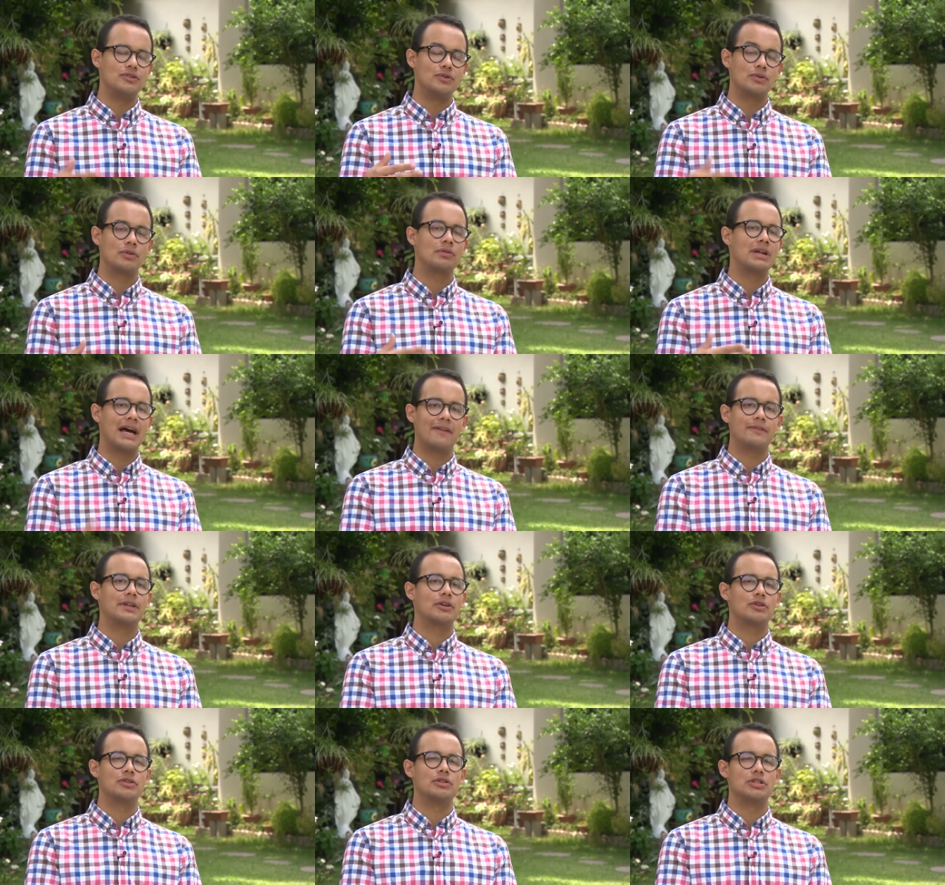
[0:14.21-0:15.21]
you don't have
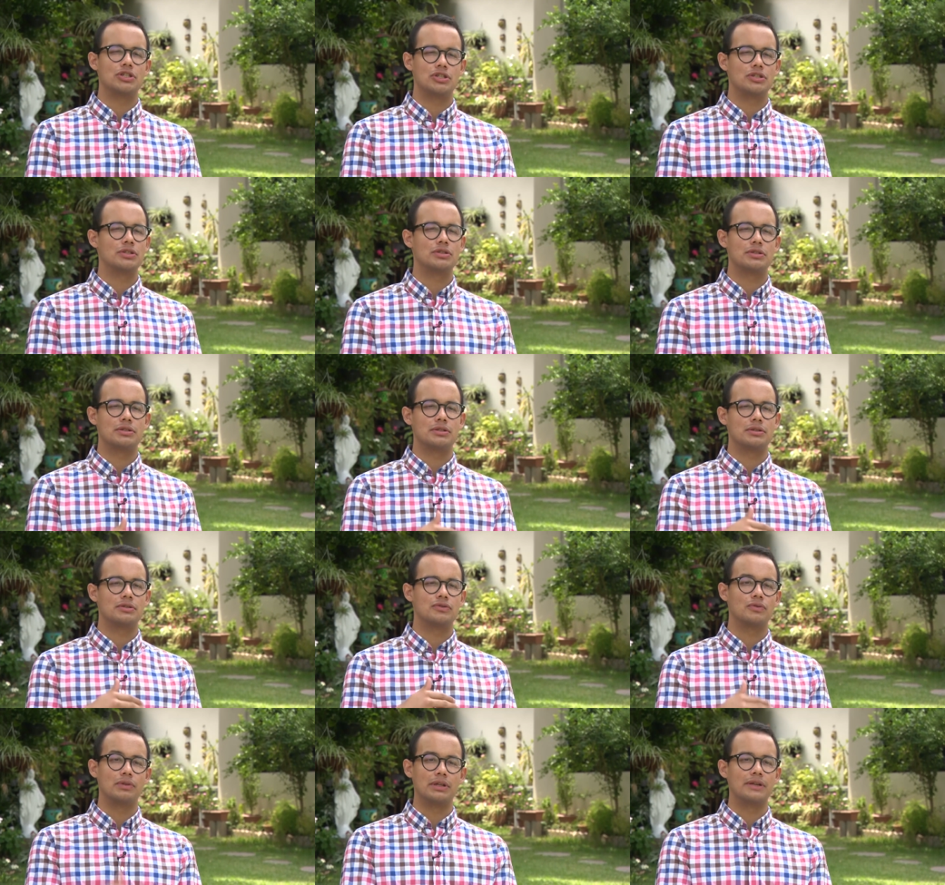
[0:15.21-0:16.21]
the conditions
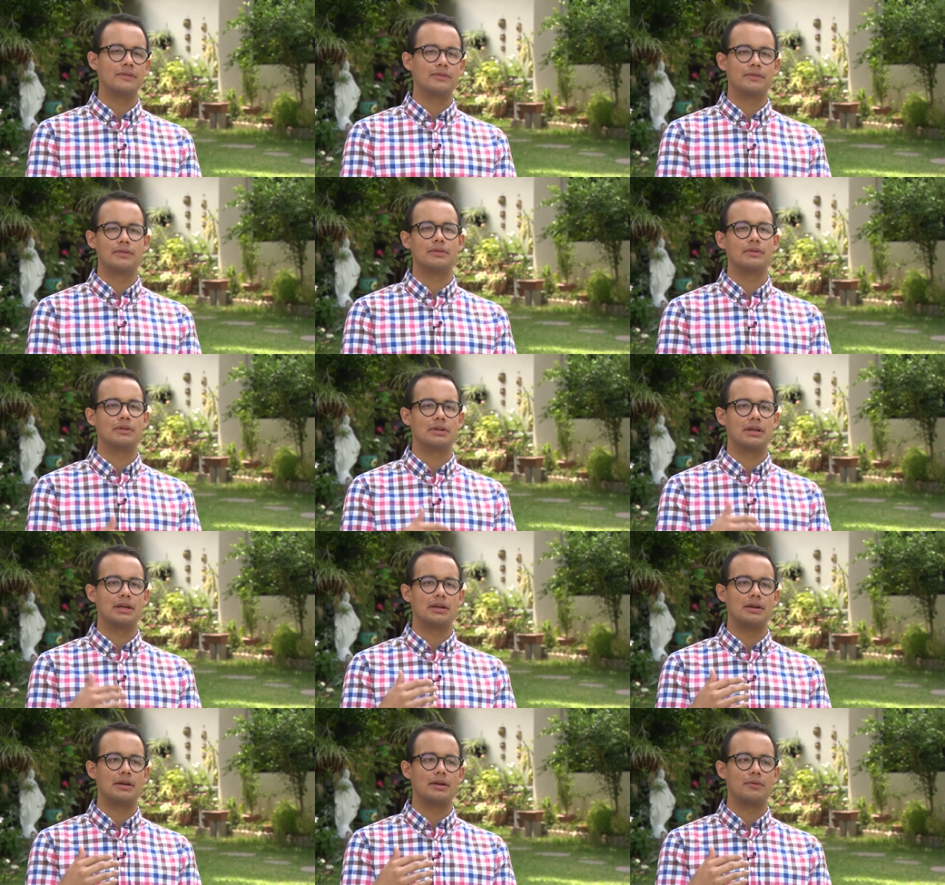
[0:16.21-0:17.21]
to live
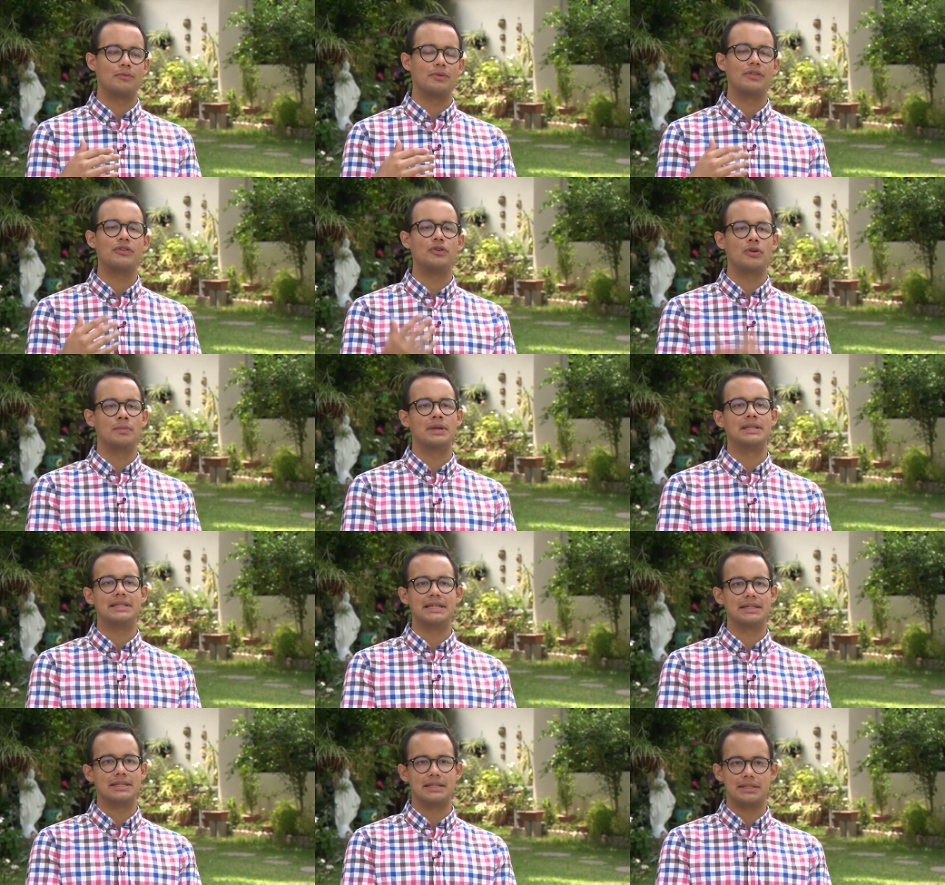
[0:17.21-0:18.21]
with human
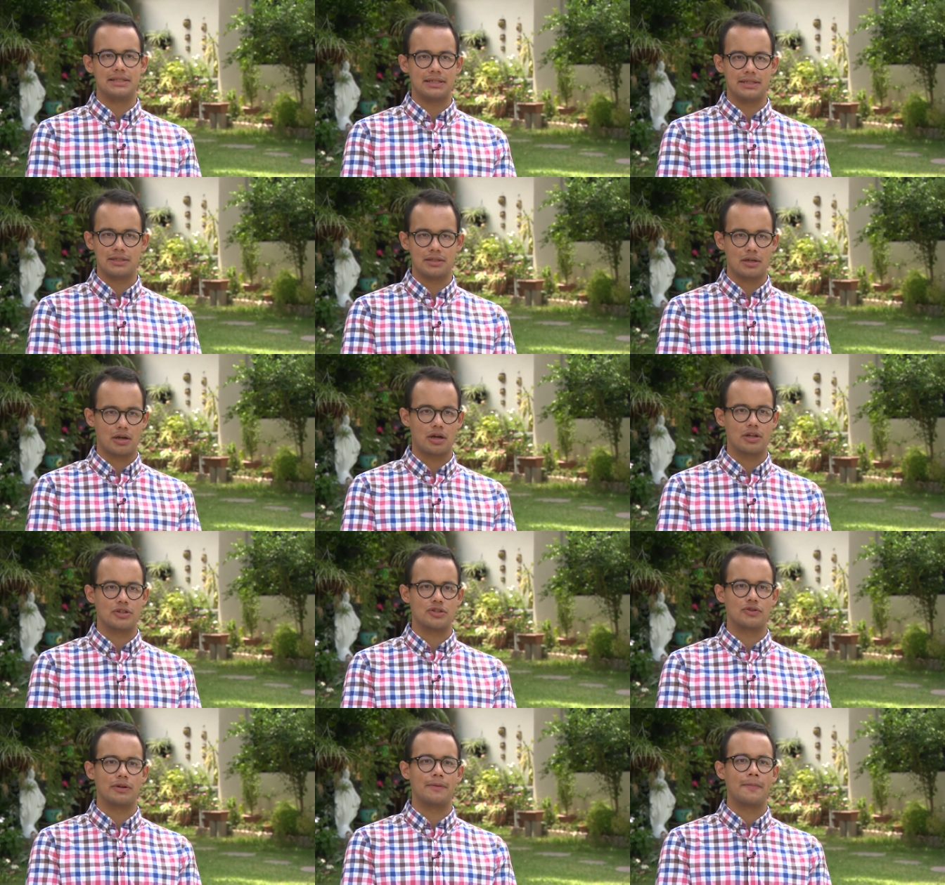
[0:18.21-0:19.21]
dignity in the
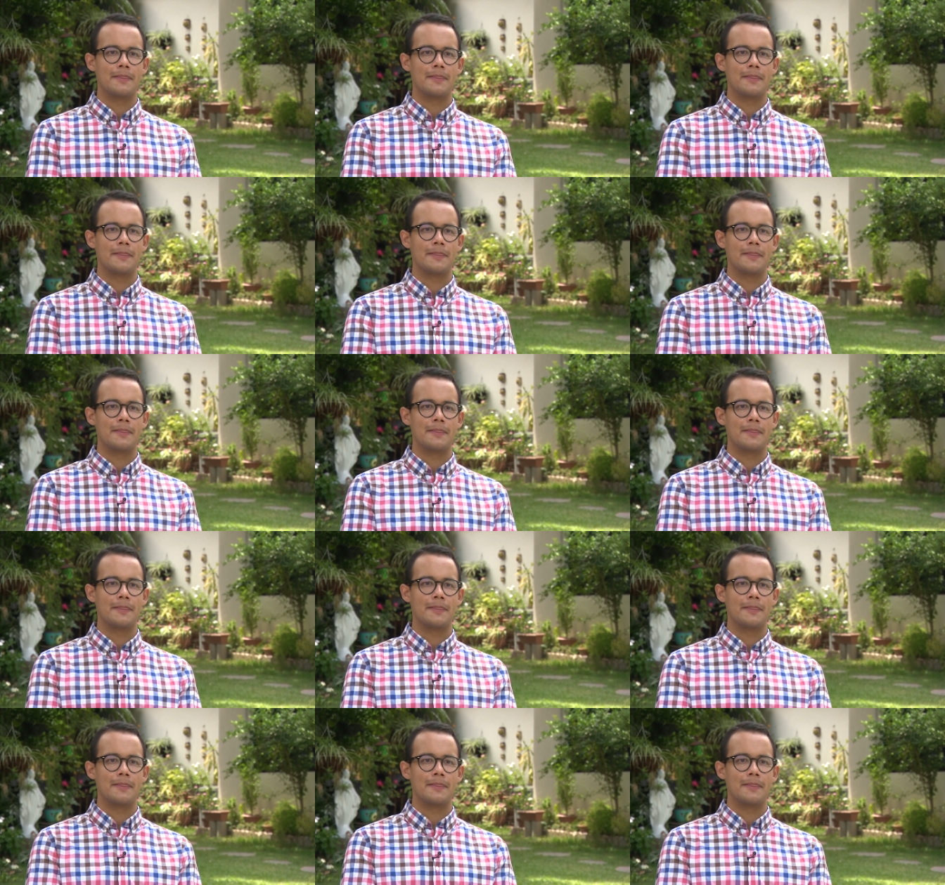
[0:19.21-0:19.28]
country.